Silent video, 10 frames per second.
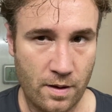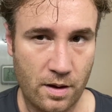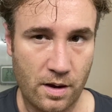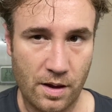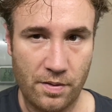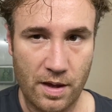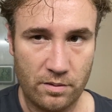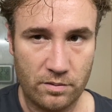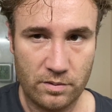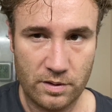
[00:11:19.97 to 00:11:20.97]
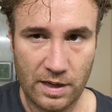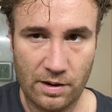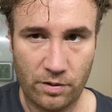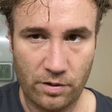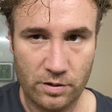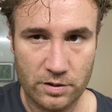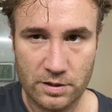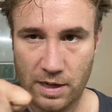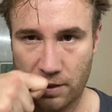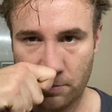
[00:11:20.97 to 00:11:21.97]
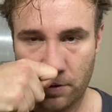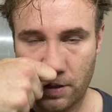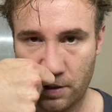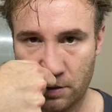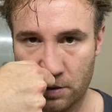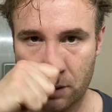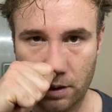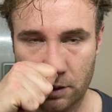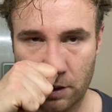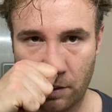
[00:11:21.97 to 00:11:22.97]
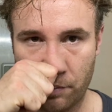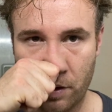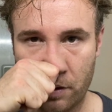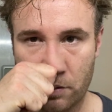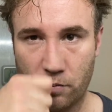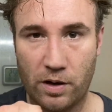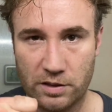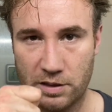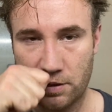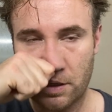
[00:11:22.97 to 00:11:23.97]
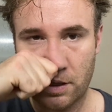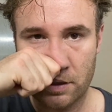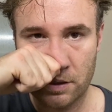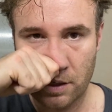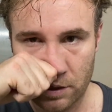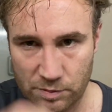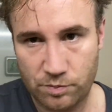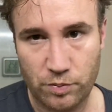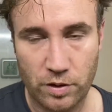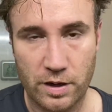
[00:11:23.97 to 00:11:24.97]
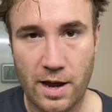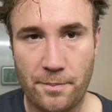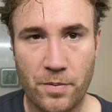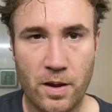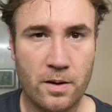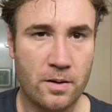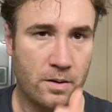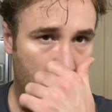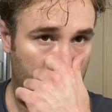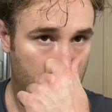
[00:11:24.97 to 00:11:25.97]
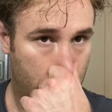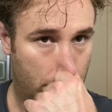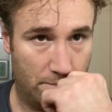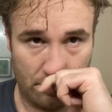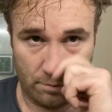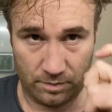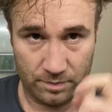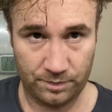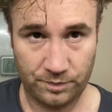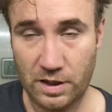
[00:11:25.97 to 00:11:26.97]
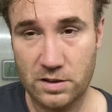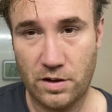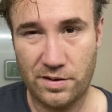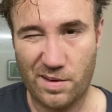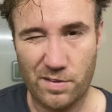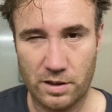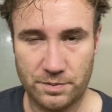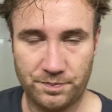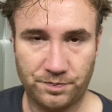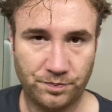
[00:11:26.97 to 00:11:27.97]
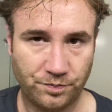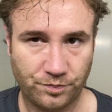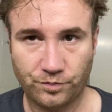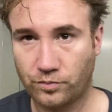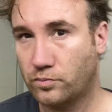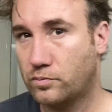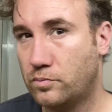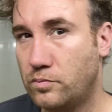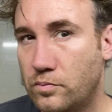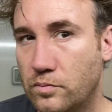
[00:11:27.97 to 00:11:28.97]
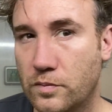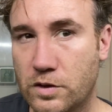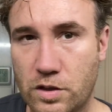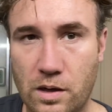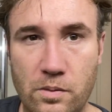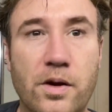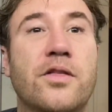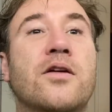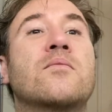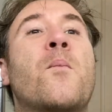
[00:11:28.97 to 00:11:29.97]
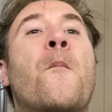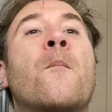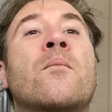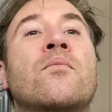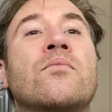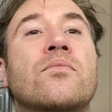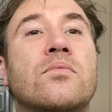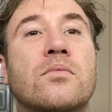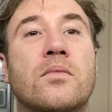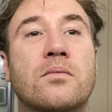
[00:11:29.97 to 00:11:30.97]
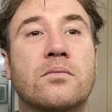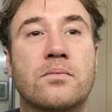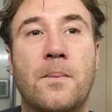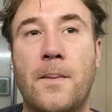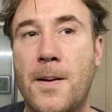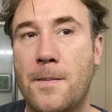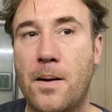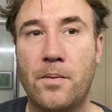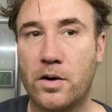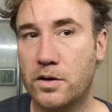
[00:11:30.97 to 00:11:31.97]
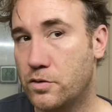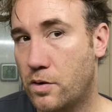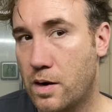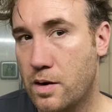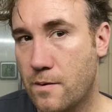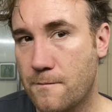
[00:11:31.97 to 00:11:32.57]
and then get one of those attachment things that stick up your nose, wait 60 seconds, then just pull it out. It doesn't hurt that much. It's totally worth it. I'm not going to do it right now.